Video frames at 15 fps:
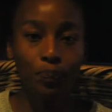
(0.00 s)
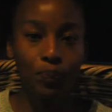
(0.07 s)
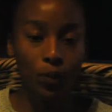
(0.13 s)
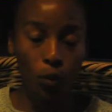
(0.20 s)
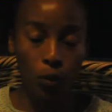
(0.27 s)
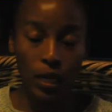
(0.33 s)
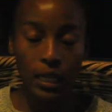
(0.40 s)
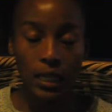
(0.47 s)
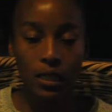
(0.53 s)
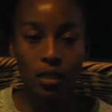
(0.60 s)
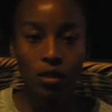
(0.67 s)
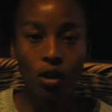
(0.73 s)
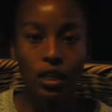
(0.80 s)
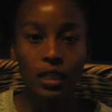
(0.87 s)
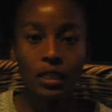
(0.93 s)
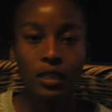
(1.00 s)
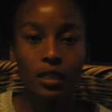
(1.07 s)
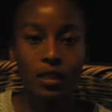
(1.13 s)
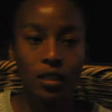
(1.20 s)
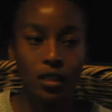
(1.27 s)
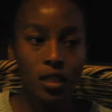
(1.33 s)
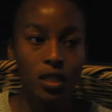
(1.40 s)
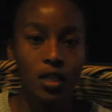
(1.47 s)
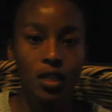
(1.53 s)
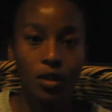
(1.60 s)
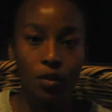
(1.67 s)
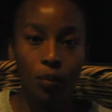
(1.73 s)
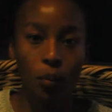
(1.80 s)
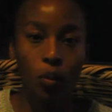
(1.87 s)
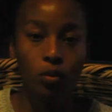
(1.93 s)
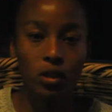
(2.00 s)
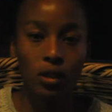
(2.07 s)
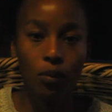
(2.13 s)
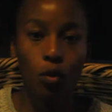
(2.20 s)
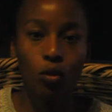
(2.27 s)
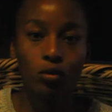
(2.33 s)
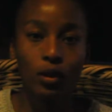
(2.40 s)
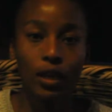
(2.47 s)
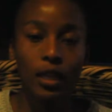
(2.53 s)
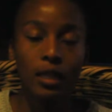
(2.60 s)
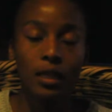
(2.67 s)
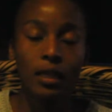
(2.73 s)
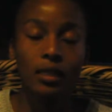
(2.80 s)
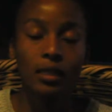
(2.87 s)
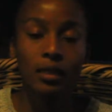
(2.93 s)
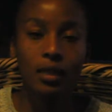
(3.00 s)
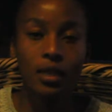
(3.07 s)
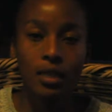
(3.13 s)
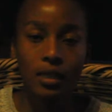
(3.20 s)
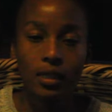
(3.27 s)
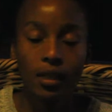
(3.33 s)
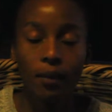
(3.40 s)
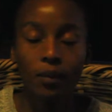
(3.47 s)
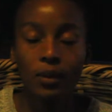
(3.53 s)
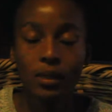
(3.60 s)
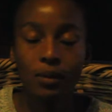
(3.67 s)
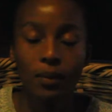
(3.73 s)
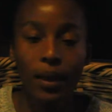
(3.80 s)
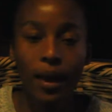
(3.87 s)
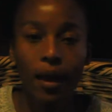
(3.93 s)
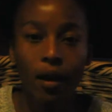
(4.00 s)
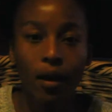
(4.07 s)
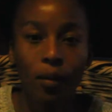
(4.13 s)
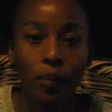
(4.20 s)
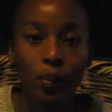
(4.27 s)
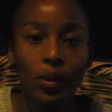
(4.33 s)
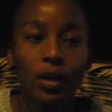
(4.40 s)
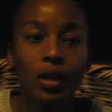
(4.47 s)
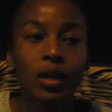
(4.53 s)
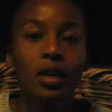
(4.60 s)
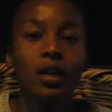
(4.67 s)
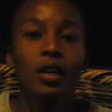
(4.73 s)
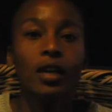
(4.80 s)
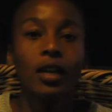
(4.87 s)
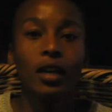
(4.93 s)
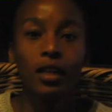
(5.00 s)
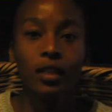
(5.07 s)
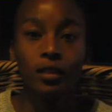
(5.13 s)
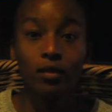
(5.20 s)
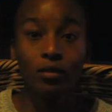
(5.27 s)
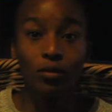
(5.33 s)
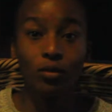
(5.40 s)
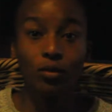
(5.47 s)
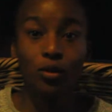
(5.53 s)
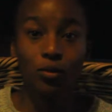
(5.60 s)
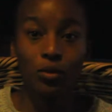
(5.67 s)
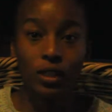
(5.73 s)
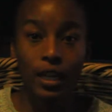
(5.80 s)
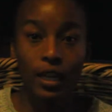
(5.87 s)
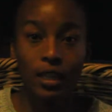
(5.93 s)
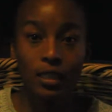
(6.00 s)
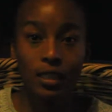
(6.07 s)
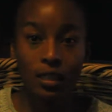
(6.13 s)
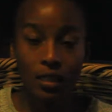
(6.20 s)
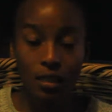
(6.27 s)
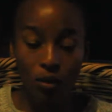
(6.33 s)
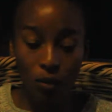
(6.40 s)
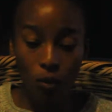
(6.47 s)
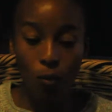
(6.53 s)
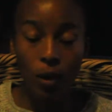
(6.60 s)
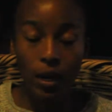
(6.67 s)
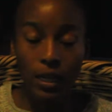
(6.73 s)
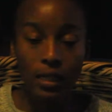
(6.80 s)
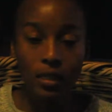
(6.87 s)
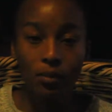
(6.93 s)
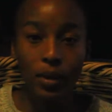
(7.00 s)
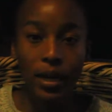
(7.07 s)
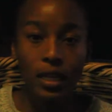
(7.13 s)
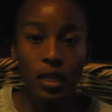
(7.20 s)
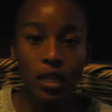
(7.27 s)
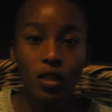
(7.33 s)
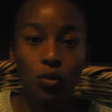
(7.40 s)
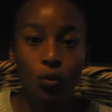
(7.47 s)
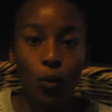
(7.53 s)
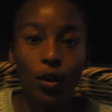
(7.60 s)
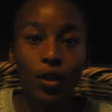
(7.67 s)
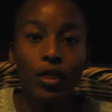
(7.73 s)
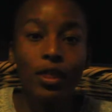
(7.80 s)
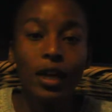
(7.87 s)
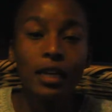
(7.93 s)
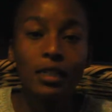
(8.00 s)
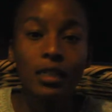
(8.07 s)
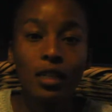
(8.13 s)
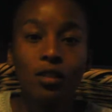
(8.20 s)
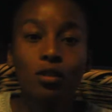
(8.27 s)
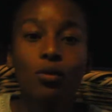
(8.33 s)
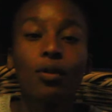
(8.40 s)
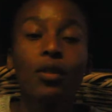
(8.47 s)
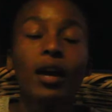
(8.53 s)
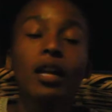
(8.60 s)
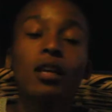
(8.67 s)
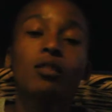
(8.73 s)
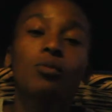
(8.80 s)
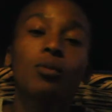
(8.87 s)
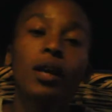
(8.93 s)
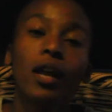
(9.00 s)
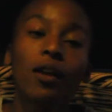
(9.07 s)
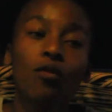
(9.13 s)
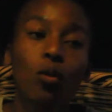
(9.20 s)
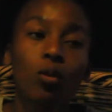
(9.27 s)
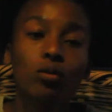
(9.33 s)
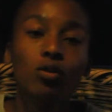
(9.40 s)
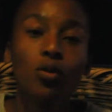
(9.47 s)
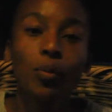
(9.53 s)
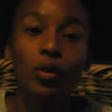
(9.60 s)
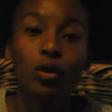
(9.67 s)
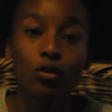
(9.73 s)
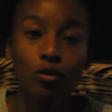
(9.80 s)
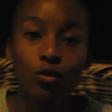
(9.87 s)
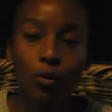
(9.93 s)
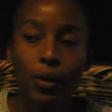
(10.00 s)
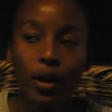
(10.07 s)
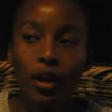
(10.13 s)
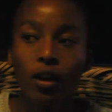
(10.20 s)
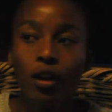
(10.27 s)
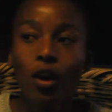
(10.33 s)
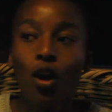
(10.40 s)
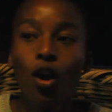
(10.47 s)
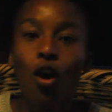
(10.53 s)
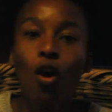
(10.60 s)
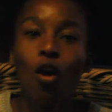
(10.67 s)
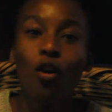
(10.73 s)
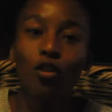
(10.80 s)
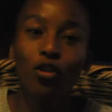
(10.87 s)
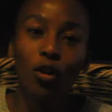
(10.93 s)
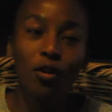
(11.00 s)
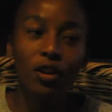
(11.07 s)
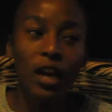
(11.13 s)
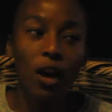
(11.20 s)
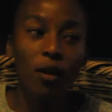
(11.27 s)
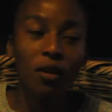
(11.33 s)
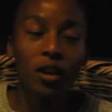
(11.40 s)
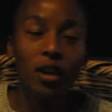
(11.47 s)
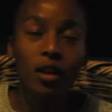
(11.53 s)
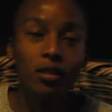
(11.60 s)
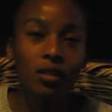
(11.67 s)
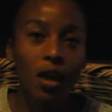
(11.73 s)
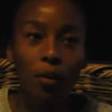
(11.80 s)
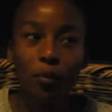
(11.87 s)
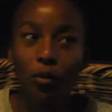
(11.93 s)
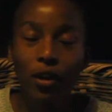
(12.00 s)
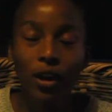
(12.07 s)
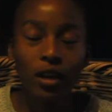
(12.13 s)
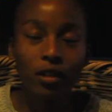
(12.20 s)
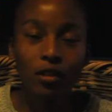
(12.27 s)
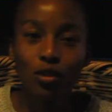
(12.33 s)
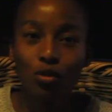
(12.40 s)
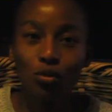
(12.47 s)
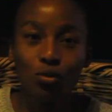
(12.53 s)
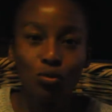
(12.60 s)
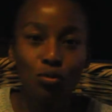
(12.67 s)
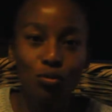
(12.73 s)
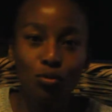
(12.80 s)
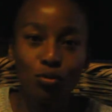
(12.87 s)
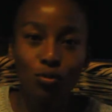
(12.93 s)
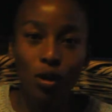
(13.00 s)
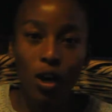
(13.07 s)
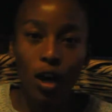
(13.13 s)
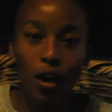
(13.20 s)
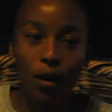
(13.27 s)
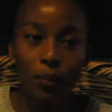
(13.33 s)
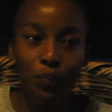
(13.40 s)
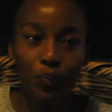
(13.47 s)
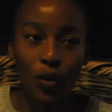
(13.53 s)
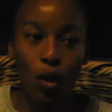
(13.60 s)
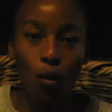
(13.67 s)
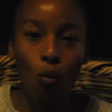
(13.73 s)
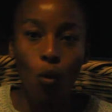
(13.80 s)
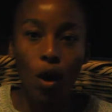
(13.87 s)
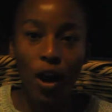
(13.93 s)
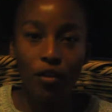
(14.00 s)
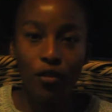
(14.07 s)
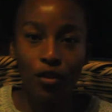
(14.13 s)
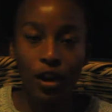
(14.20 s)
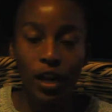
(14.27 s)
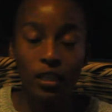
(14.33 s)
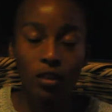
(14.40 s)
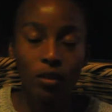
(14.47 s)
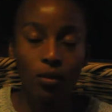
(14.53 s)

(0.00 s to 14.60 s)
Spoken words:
when he started, and he pulls them all together and he sums them up, and he would get what his money is worth that day. So that is what I've also been doing. Although now he has upgraded to a 1 rand